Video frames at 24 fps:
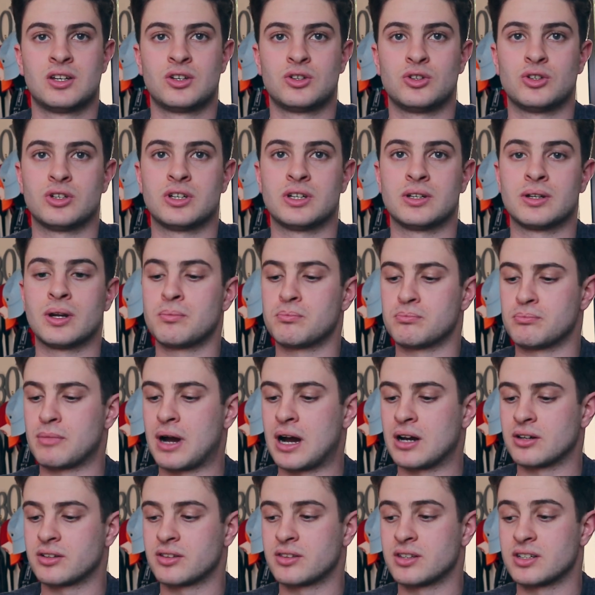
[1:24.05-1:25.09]
You can
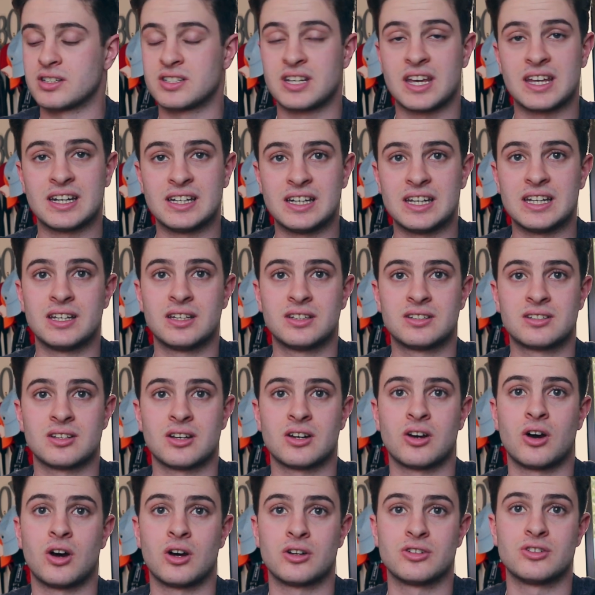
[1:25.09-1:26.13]
mount the 10 litre
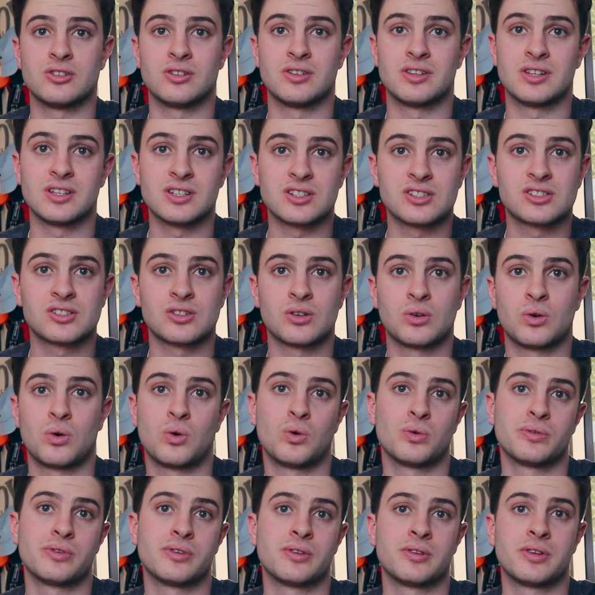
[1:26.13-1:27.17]
onto this
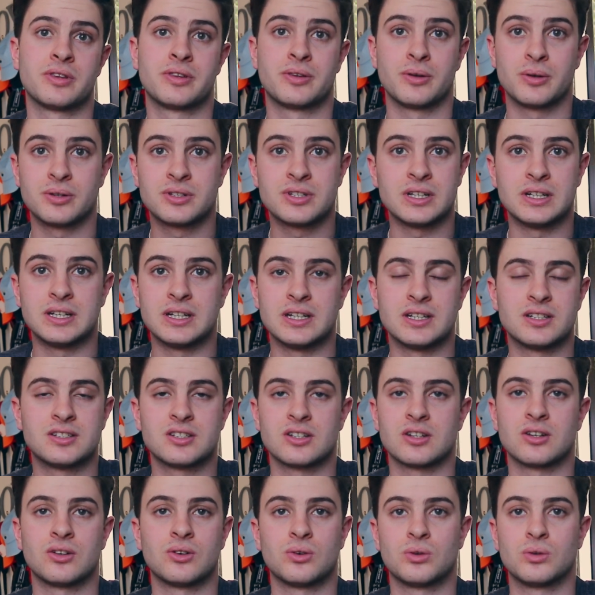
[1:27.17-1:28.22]
or the 30
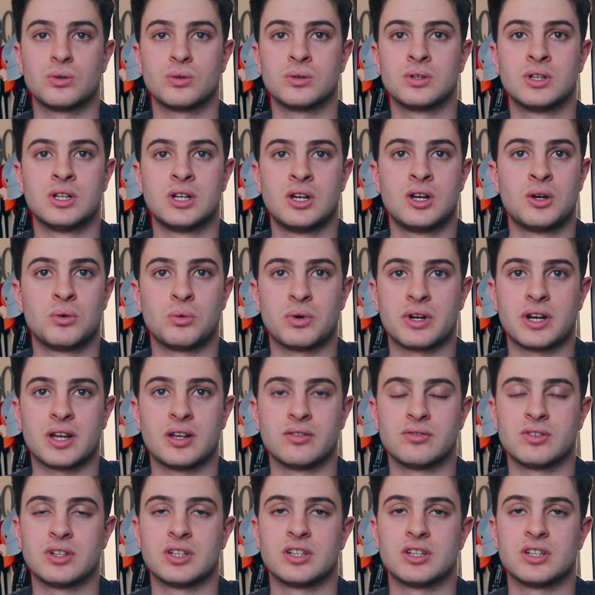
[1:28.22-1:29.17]
litre or whatever.